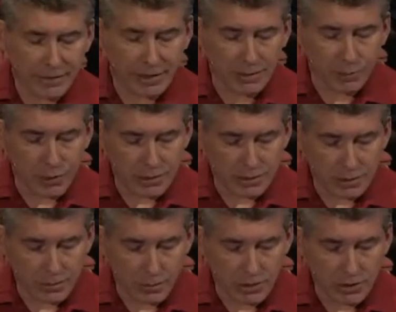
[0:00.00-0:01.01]
and
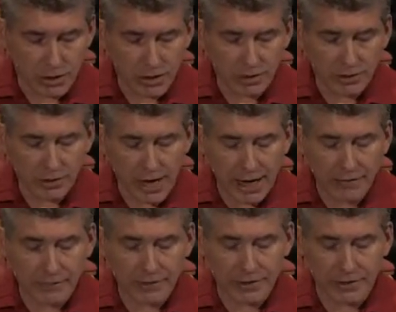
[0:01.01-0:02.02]
wisdom which all your
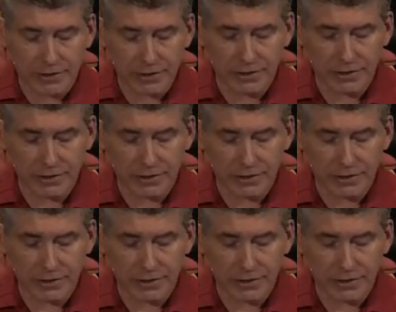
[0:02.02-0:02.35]
adversaries